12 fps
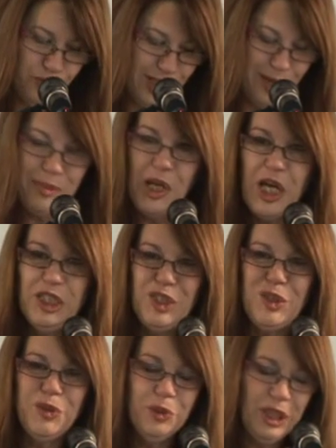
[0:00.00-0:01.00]
of feel
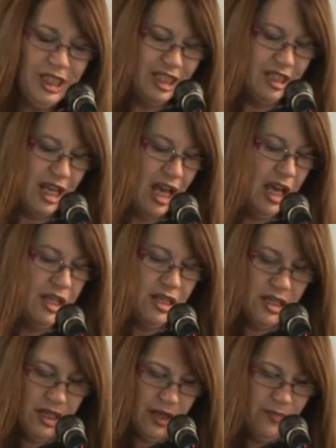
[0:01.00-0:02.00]
obliged to read it.
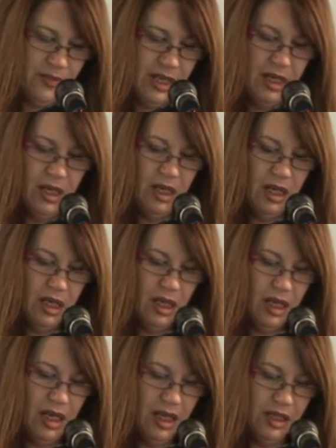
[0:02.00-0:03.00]
And
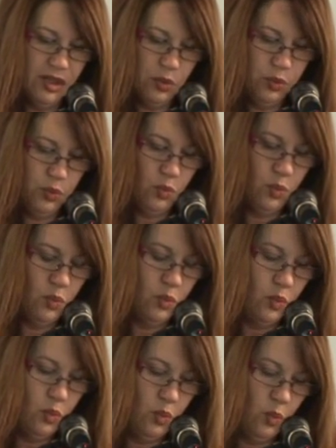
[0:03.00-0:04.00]
it
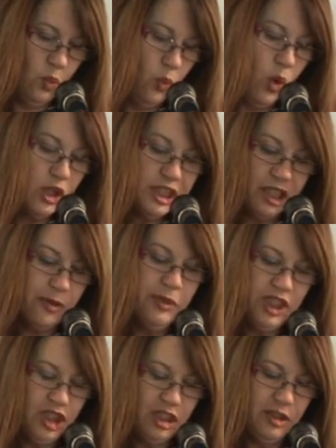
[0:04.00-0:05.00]
was
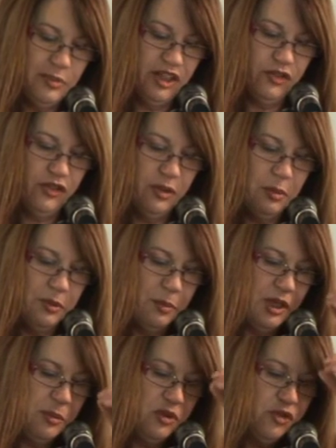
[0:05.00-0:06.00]
commissioned to make
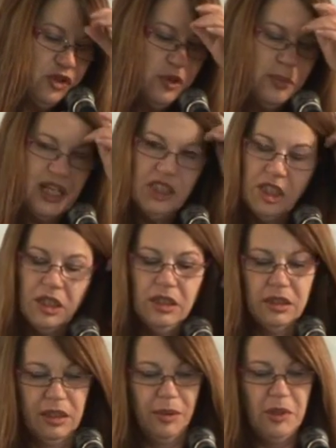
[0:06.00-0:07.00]
people feel better
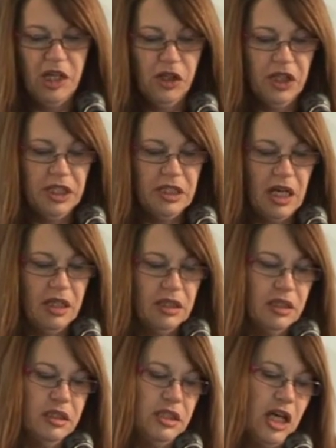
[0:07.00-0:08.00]
about going down
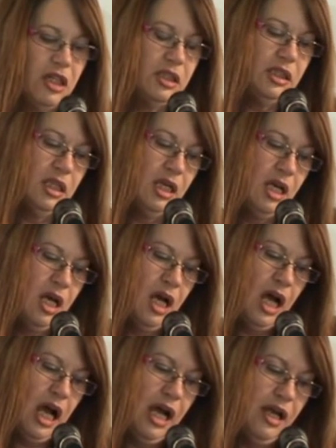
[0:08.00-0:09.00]
in the tunnel.
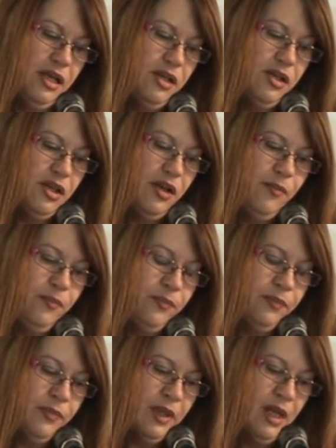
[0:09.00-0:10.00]

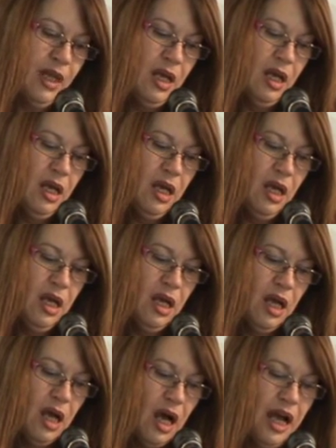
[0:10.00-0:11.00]
And
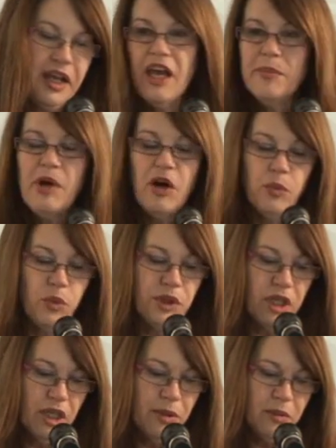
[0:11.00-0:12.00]
I came up with
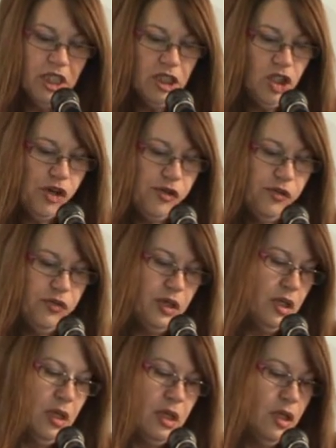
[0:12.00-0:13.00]
the image of
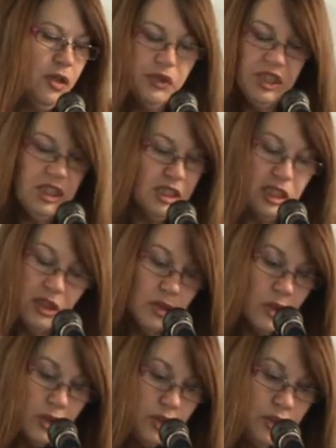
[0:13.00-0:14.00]
Eurydice
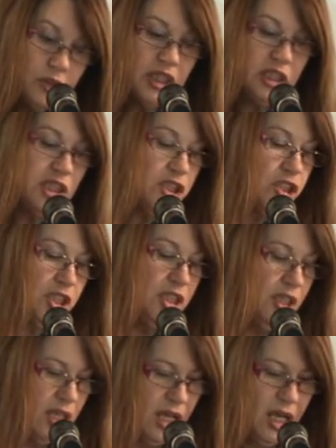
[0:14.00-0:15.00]
or Eurydice.
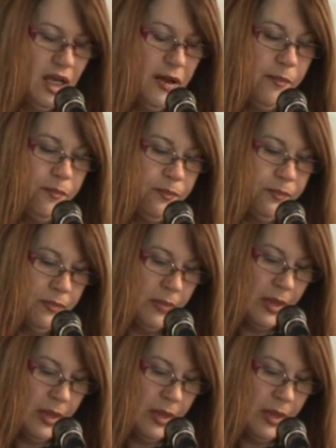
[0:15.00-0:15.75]
And